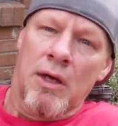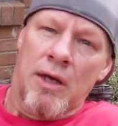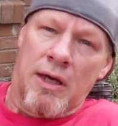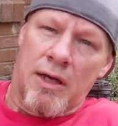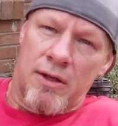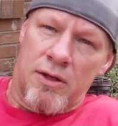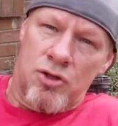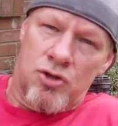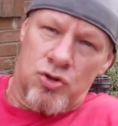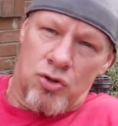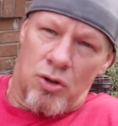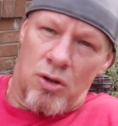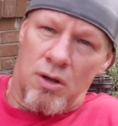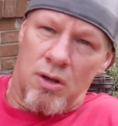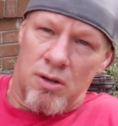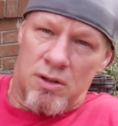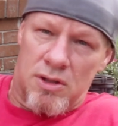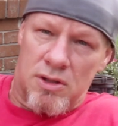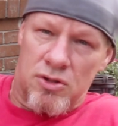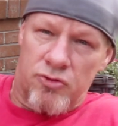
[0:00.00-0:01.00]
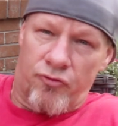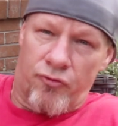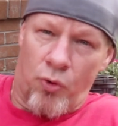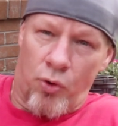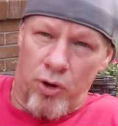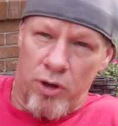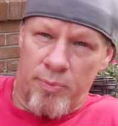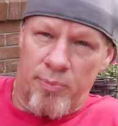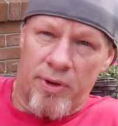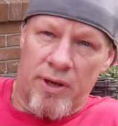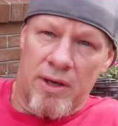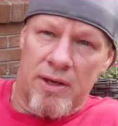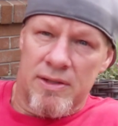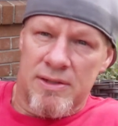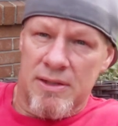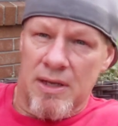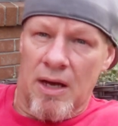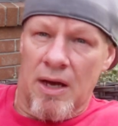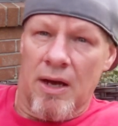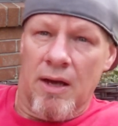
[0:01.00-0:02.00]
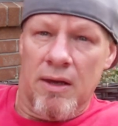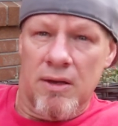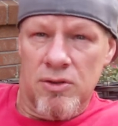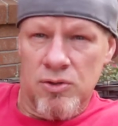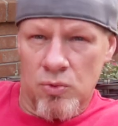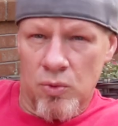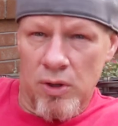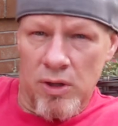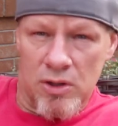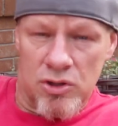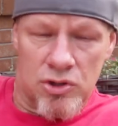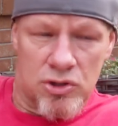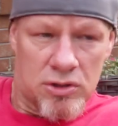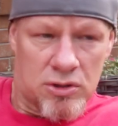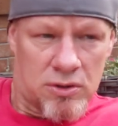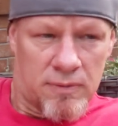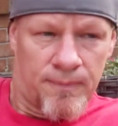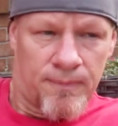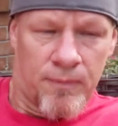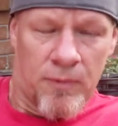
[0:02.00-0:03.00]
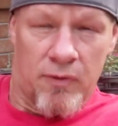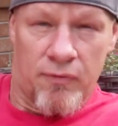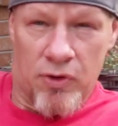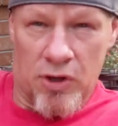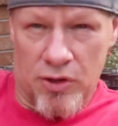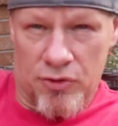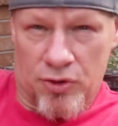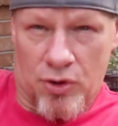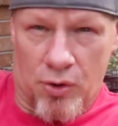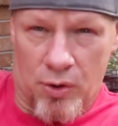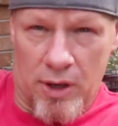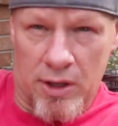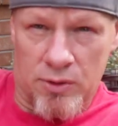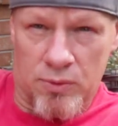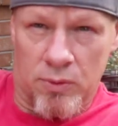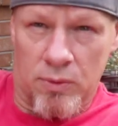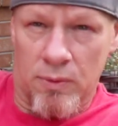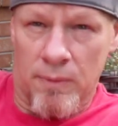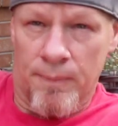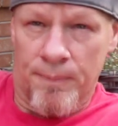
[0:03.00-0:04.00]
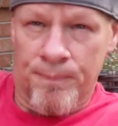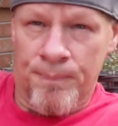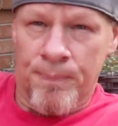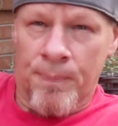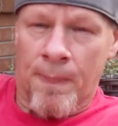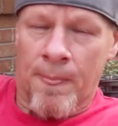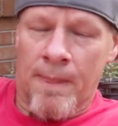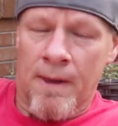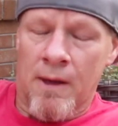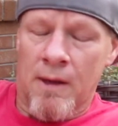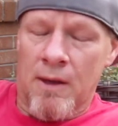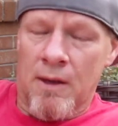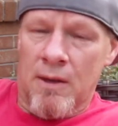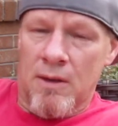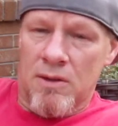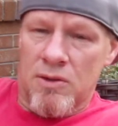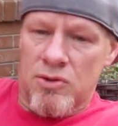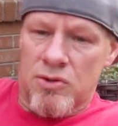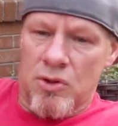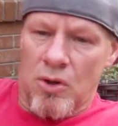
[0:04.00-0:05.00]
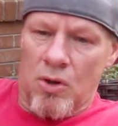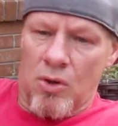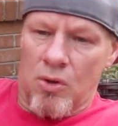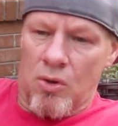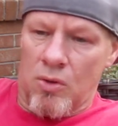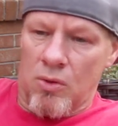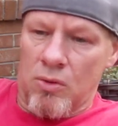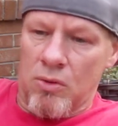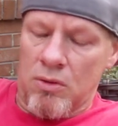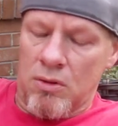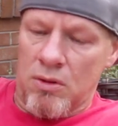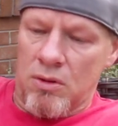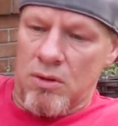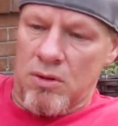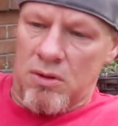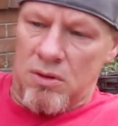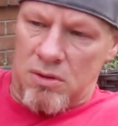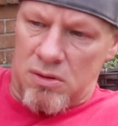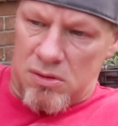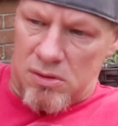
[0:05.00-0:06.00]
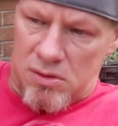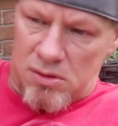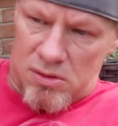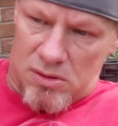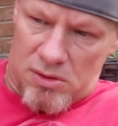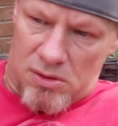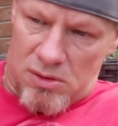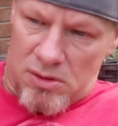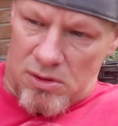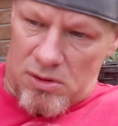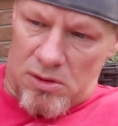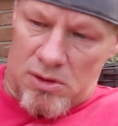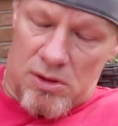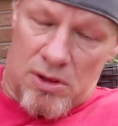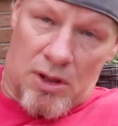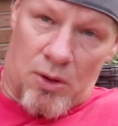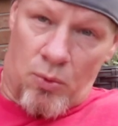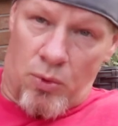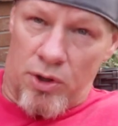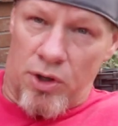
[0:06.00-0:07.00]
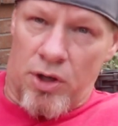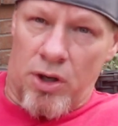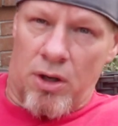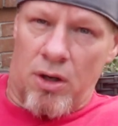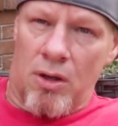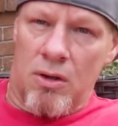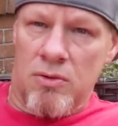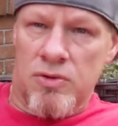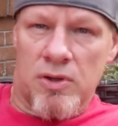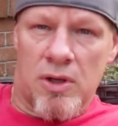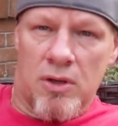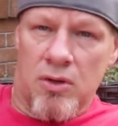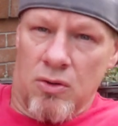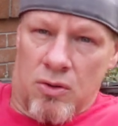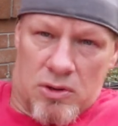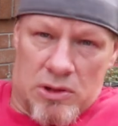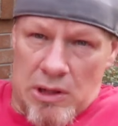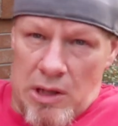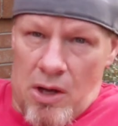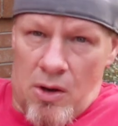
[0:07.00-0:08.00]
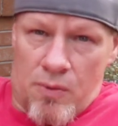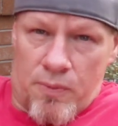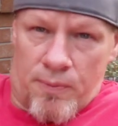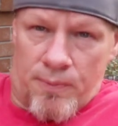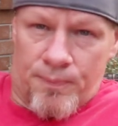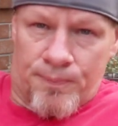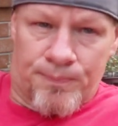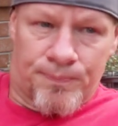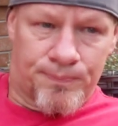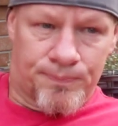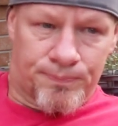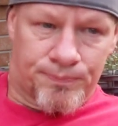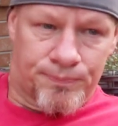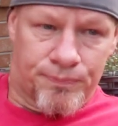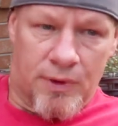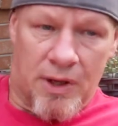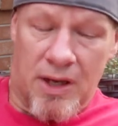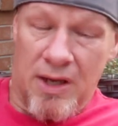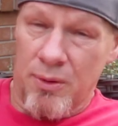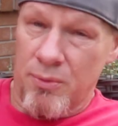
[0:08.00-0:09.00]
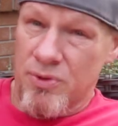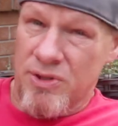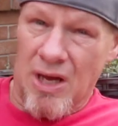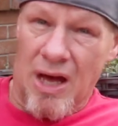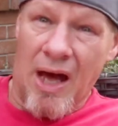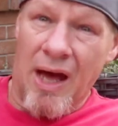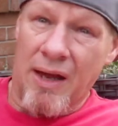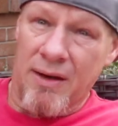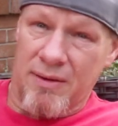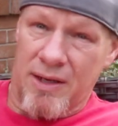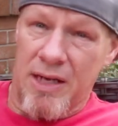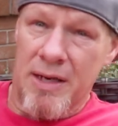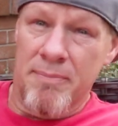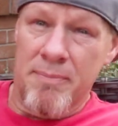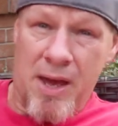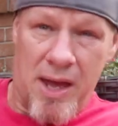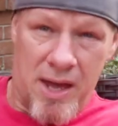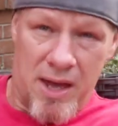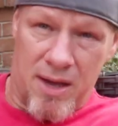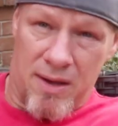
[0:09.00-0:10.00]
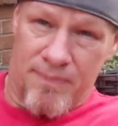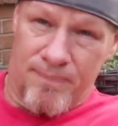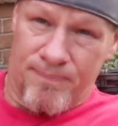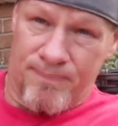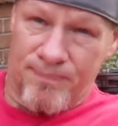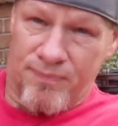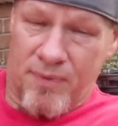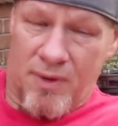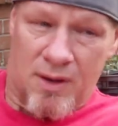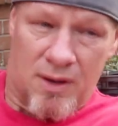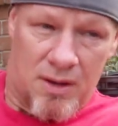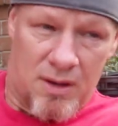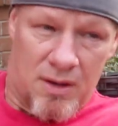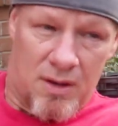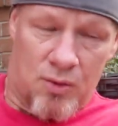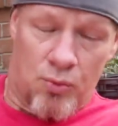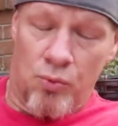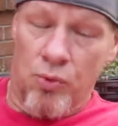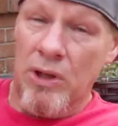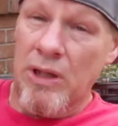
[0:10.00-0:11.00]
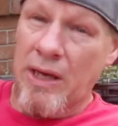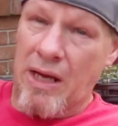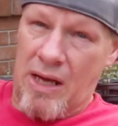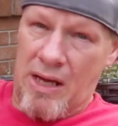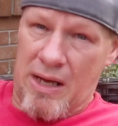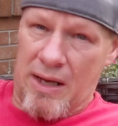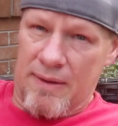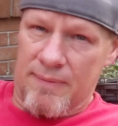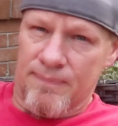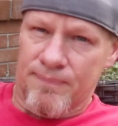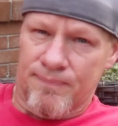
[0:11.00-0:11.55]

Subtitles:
in these trucks is a 40 psi switch if you get the correct one. So it wouldn't cut on, so I knew it was low, and it was hot in May, really hot.